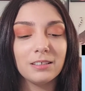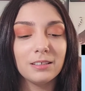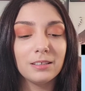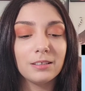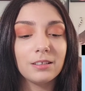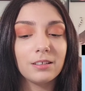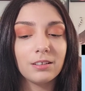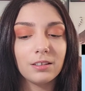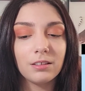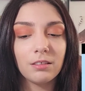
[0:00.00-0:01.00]
okay,
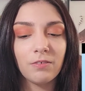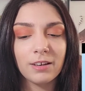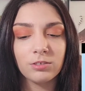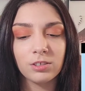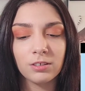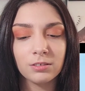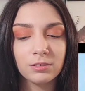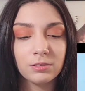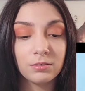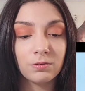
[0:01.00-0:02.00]
the final
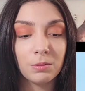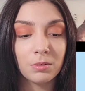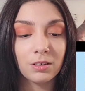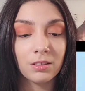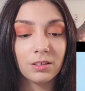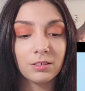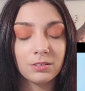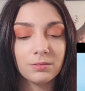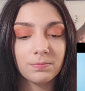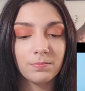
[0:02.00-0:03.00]
song, Rebirth.
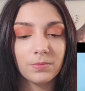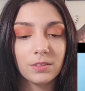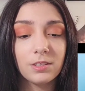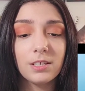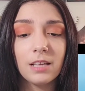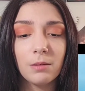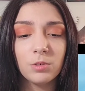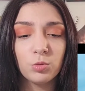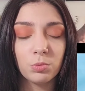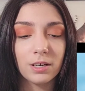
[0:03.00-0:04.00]
See
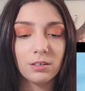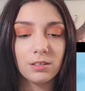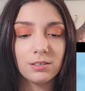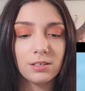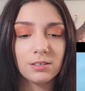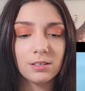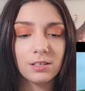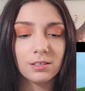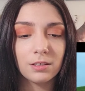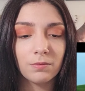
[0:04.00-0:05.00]
how much brighter this is,
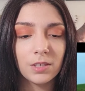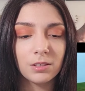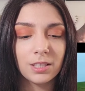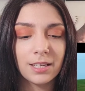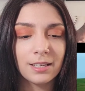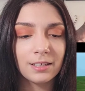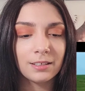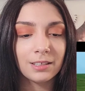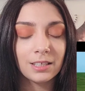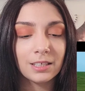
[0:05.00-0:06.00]
and he's in the field
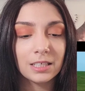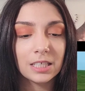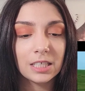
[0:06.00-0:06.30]
again.